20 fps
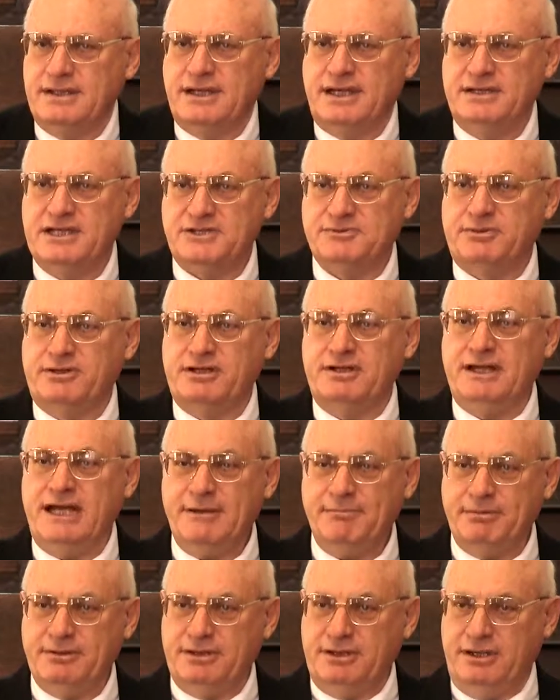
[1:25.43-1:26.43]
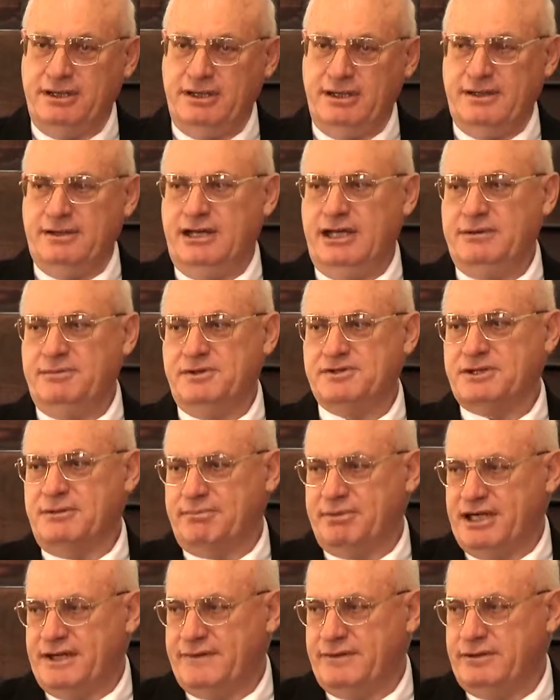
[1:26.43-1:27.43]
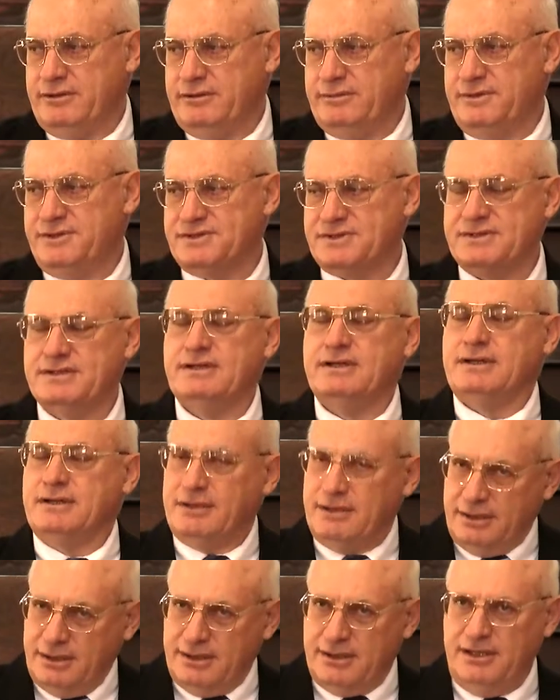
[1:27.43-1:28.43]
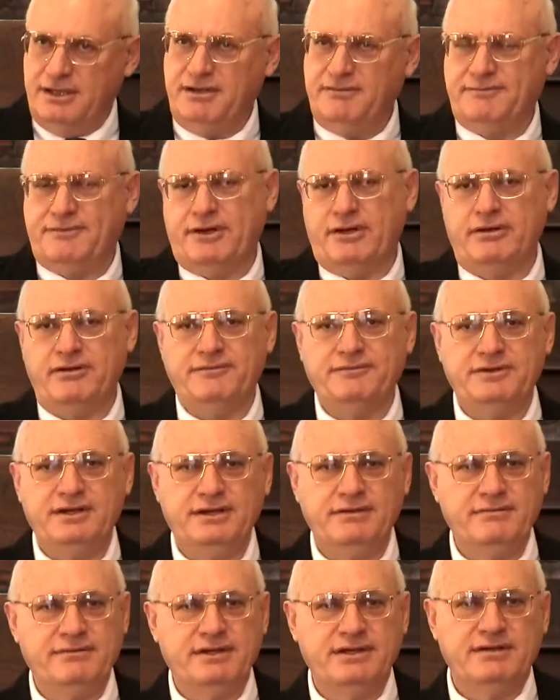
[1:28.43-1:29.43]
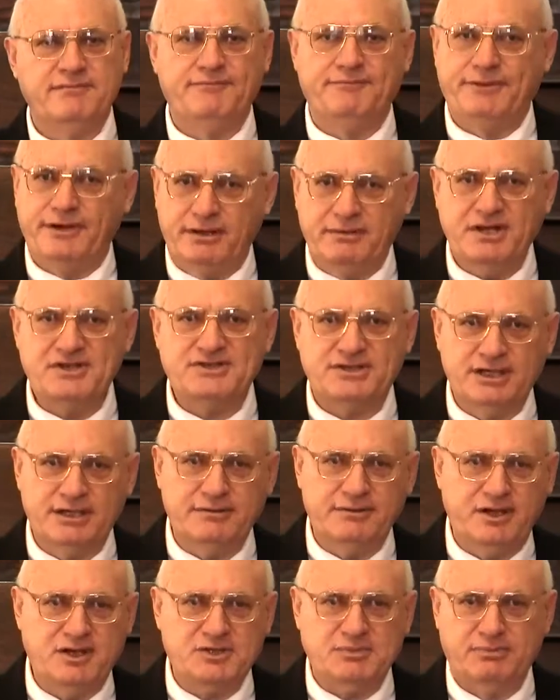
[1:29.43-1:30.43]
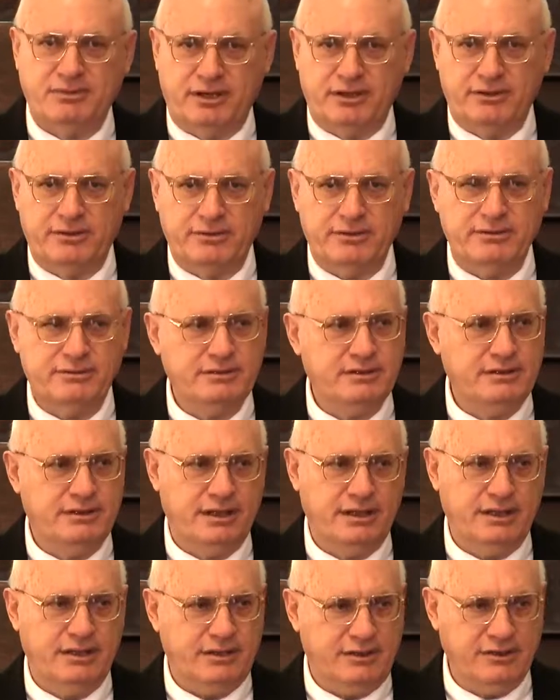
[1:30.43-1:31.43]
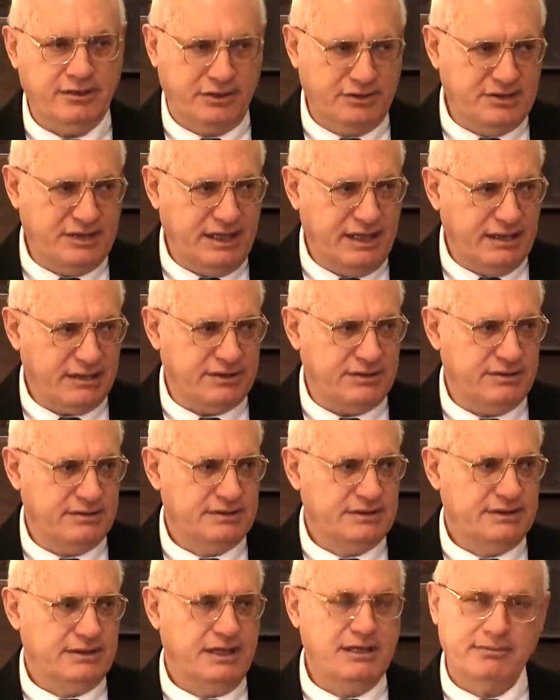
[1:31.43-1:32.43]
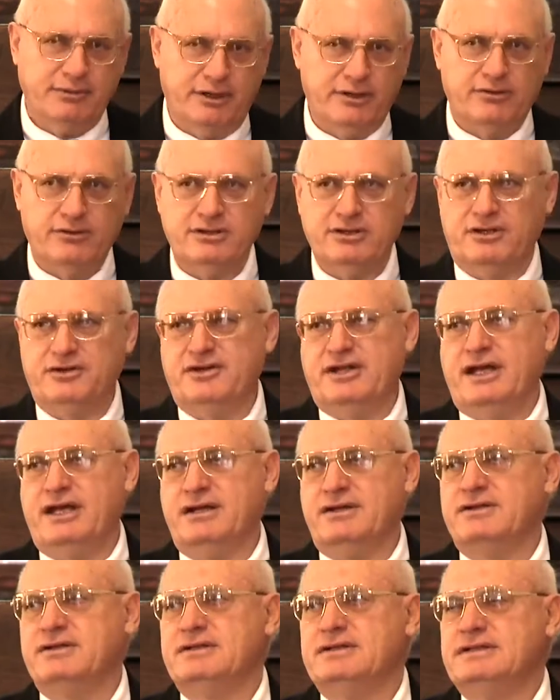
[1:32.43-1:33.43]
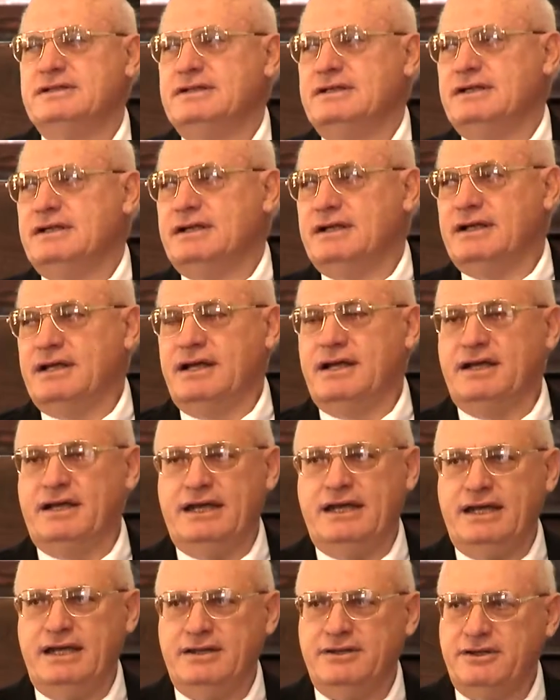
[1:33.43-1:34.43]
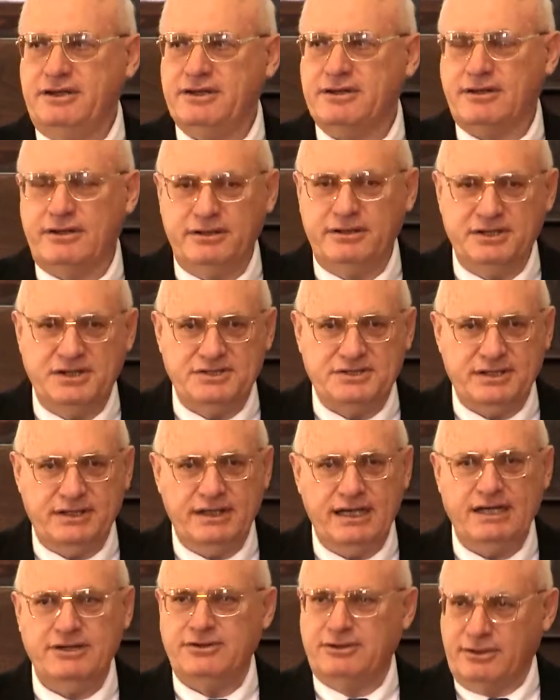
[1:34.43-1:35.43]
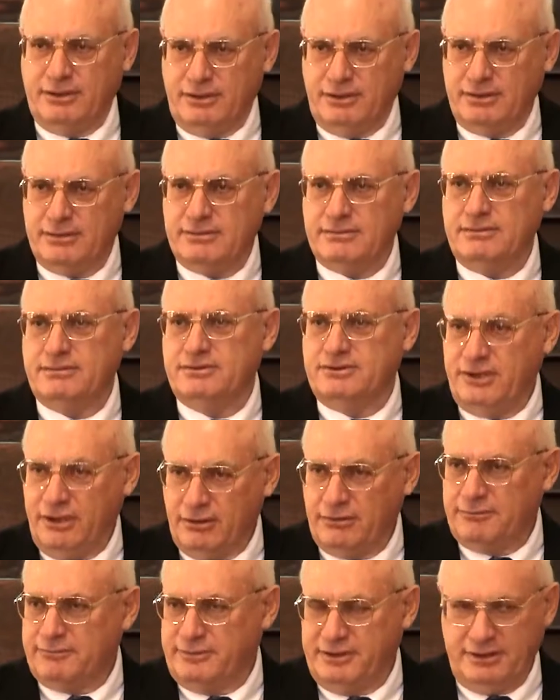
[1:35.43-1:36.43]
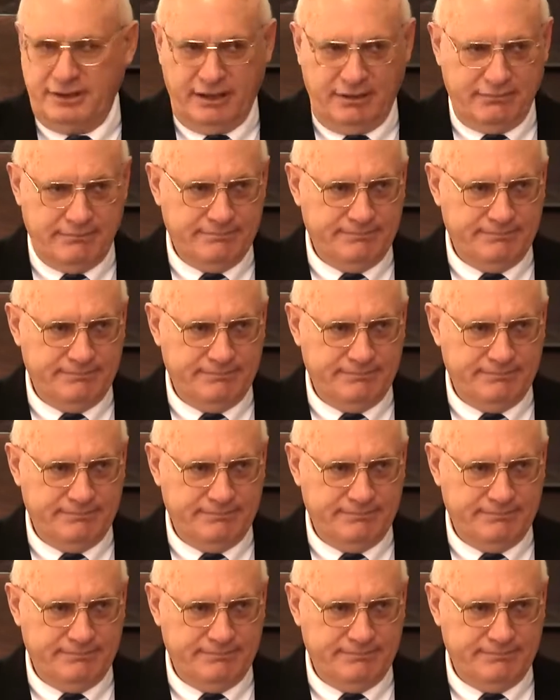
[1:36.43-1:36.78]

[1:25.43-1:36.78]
And that's what had happened here. Here was a brother who was involved in very serious moral uh, conduct, immoral conduct, uh, and the ecclesia had not dealt with it.